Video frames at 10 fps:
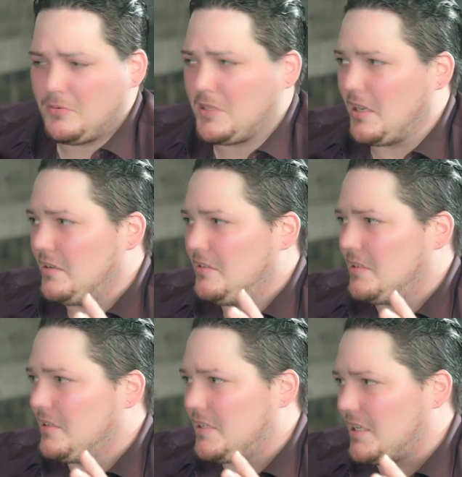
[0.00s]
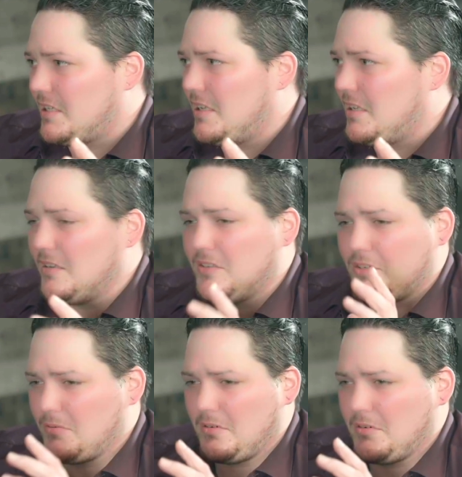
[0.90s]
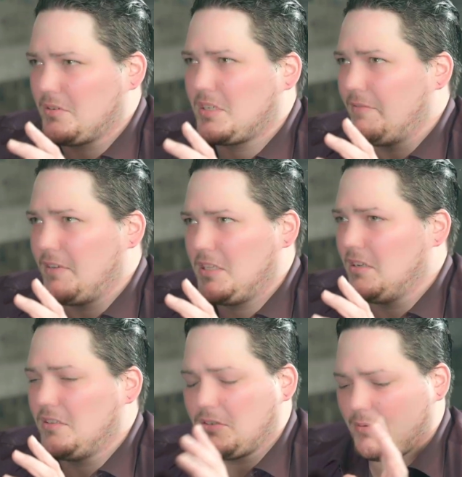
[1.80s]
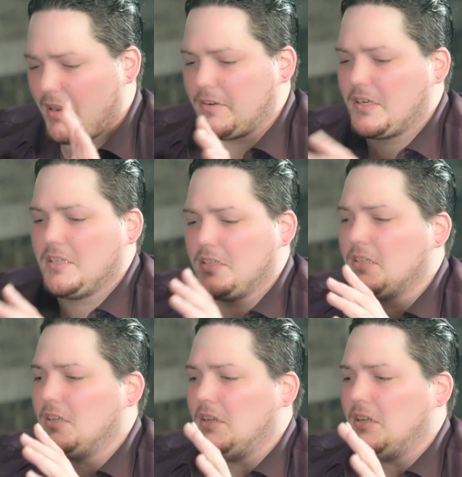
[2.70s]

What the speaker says: tons and 60 tons or 70 tons or whatever it is.